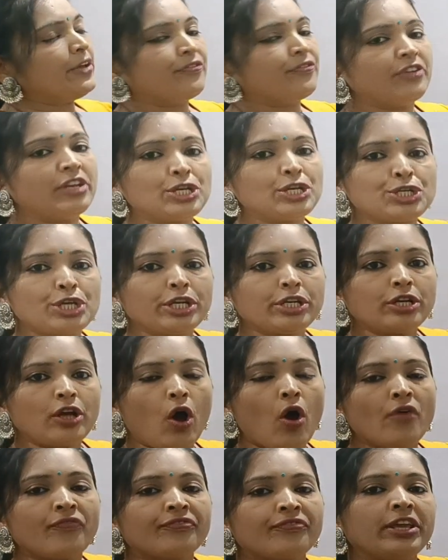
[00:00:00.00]
the definition
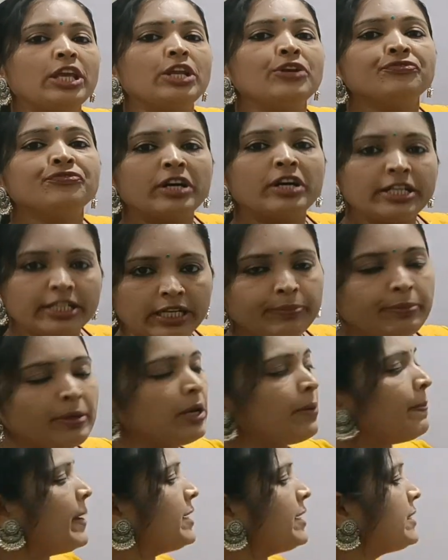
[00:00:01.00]
of
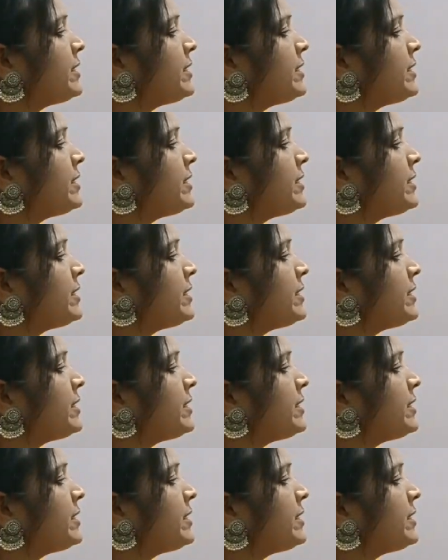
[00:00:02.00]
invertible